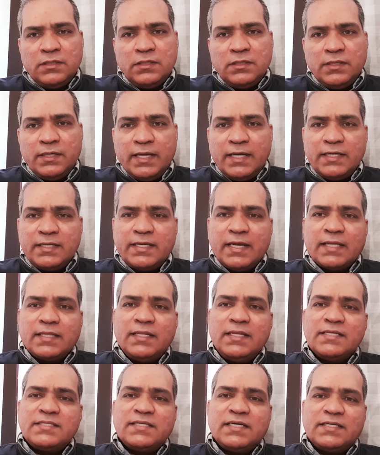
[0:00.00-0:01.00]
And
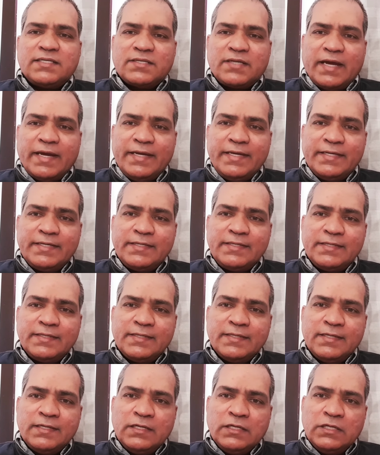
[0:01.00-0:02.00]
Catholics are trying
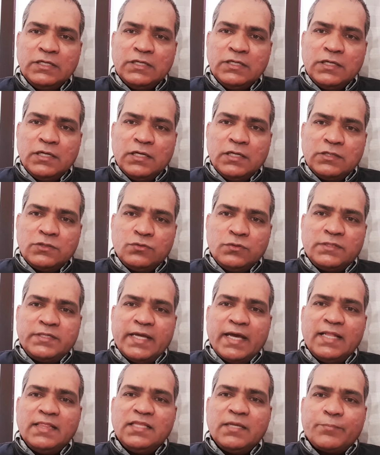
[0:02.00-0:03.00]
to
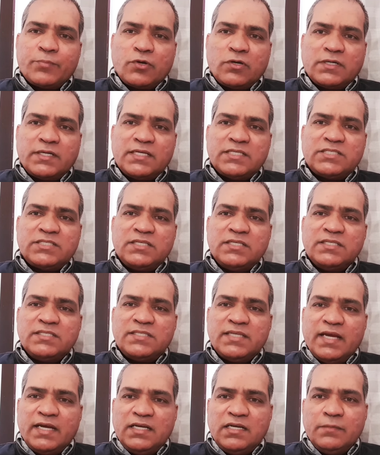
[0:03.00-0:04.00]
tell the Protestants
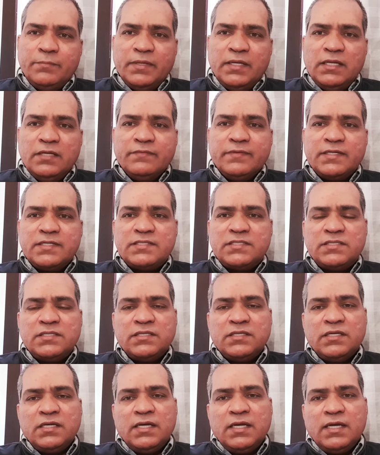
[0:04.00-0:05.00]
and the believers
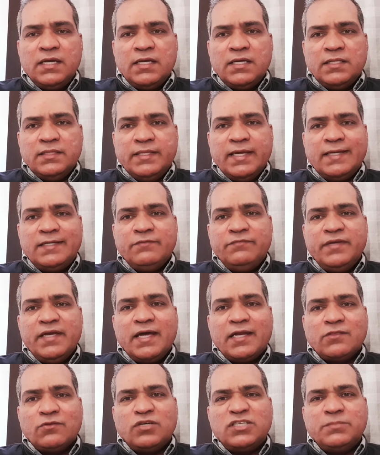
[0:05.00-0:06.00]
that we
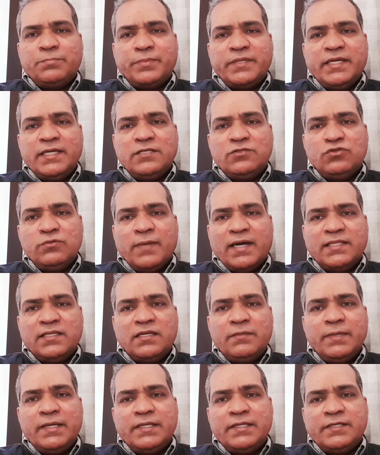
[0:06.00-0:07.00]
are not praying to Mother
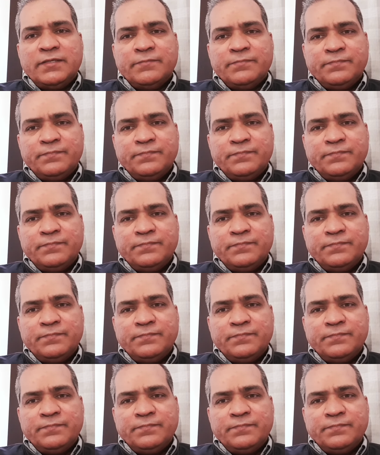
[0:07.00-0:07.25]
Mary.